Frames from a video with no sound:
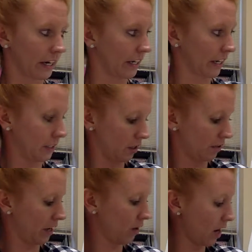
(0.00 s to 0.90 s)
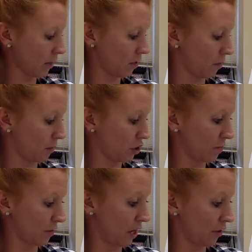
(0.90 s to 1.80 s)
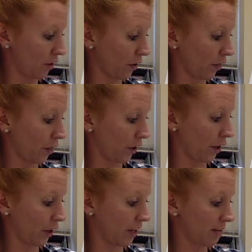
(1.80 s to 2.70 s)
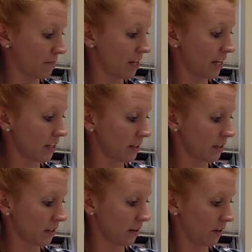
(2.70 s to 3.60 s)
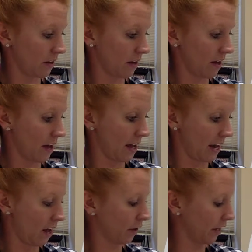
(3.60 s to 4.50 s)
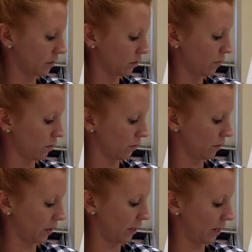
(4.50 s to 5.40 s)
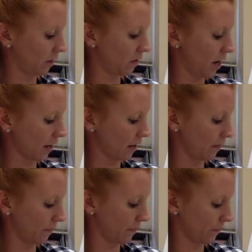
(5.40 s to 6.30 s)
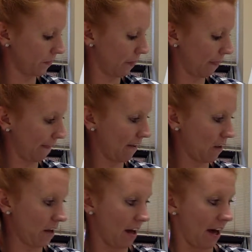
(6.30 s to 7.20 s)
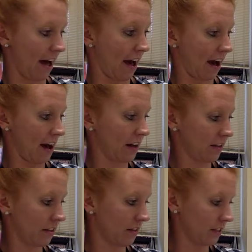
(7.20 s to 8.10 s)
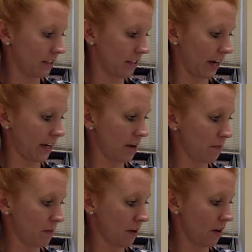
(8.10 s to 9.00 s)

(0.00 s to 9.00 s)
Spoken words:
I need to get to 3 o'clock, so I'm going to jump another 30 minutes, and I'll get to 3 o'clock. Add this side up.